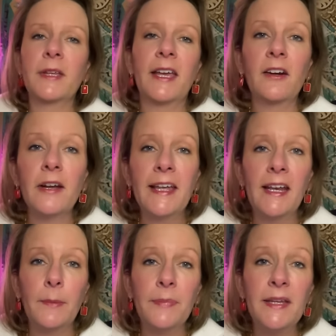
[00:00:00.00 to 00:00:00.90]
carry in
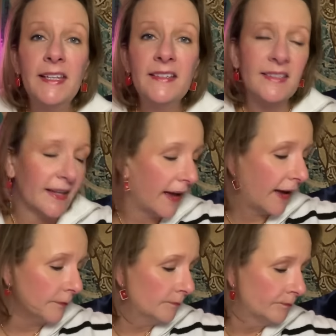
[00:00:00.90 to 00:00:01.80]
a
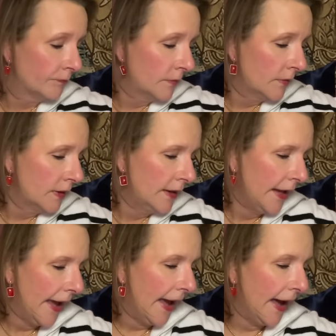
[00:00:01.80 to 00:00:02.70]
pizza,
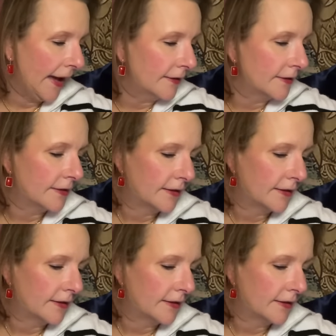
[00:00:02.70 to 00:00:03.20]
and